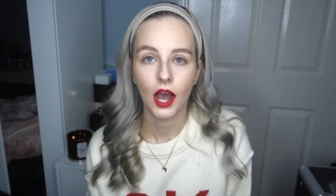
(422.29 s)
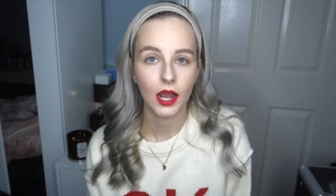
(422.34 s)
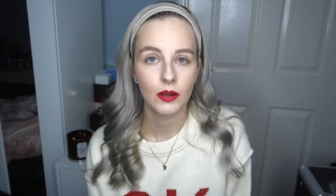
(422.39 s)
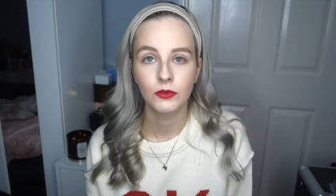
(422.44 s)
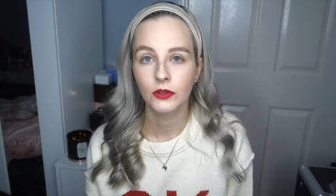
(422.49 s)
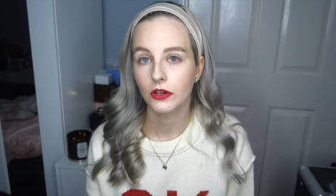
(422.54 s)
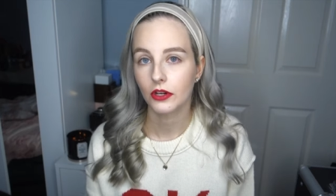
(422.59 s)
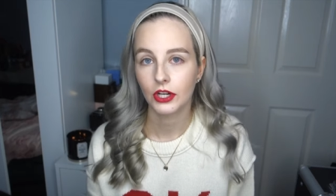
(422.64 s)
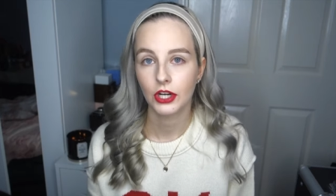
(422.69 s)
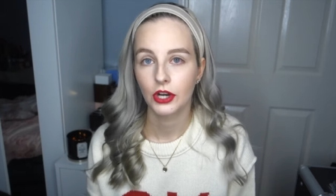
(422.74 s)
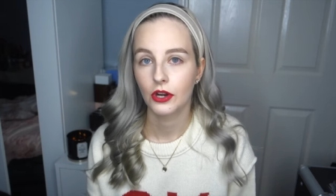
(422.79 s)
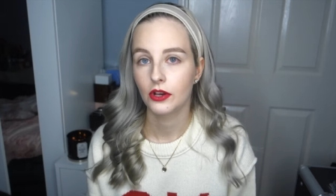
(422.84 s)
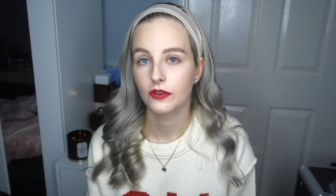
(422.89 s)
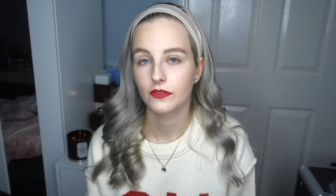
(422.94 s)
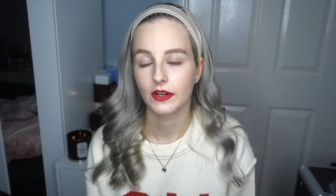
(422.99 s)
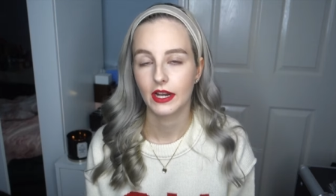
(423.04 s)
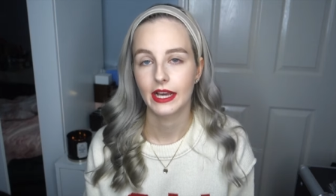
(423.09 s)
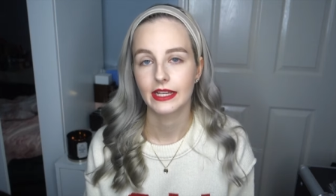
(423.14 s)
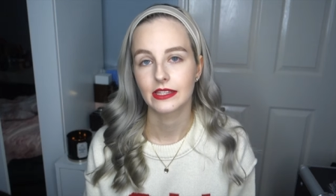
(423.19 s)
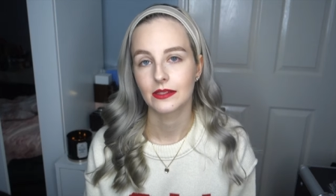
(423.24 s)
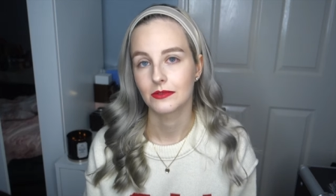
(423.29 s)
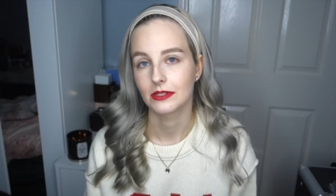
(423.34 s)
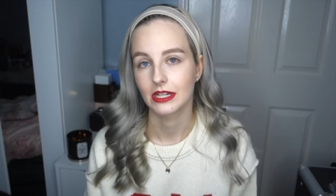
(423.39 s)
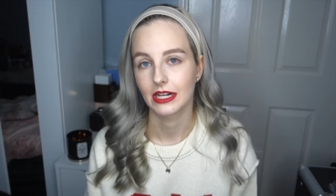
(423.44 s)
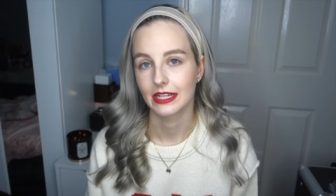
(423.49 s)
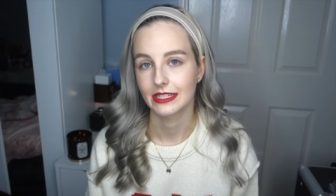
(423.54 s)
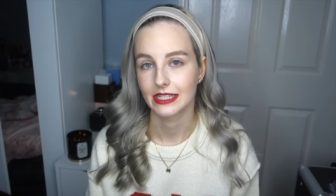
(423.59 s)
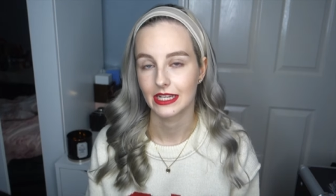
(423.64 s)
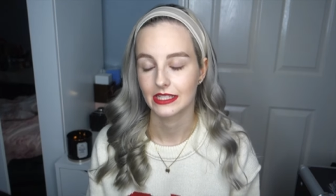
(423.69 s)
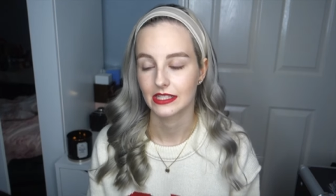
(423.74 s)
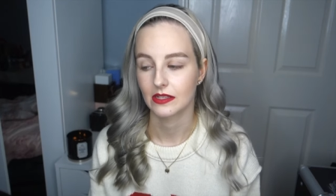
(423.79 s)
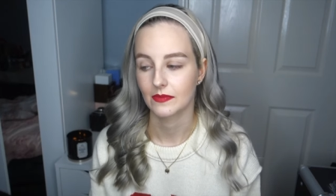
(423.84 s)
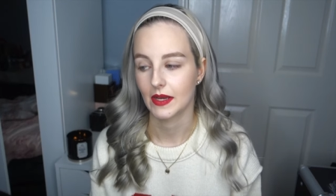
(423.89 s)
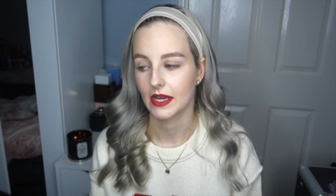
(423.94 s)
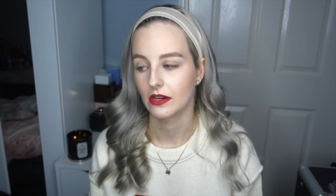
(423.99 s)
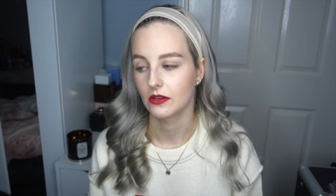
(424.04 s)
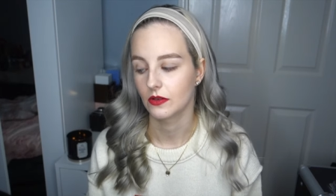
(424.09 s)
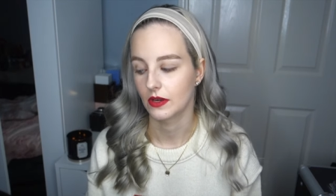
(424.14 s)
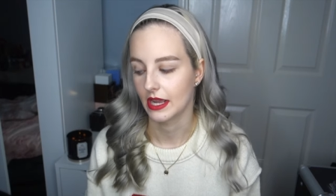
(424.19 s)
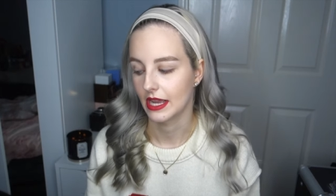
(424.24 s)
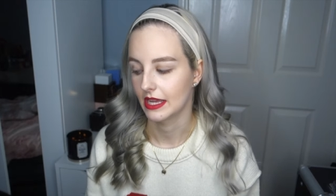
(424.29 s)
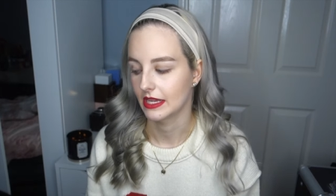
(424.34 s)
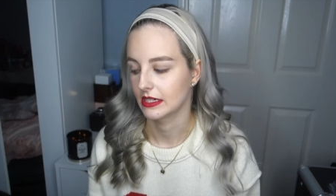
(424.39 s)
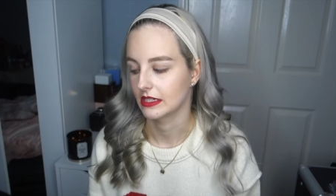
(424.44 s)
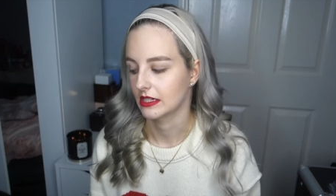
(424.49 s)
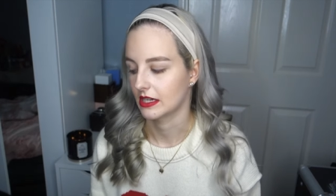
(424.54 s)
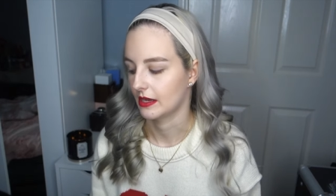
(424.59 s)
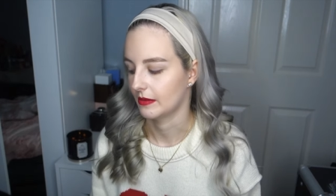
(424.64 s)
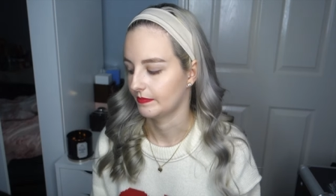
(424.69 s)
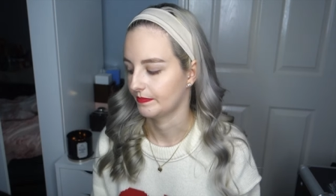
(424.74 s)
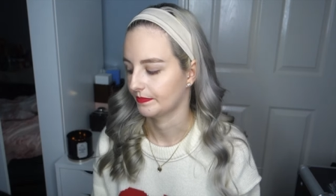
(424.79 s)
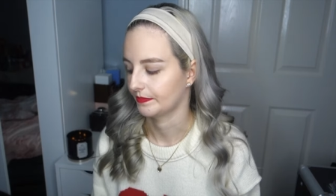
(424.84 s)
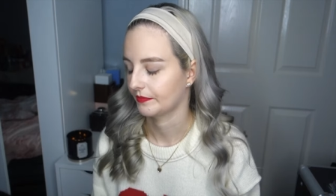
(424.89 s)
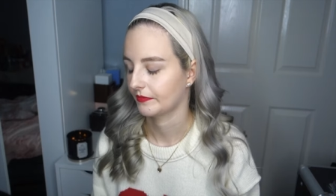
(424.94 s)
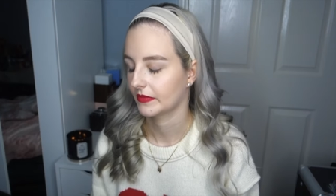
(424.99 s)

I'm not going to know if I like them until I test them out and um,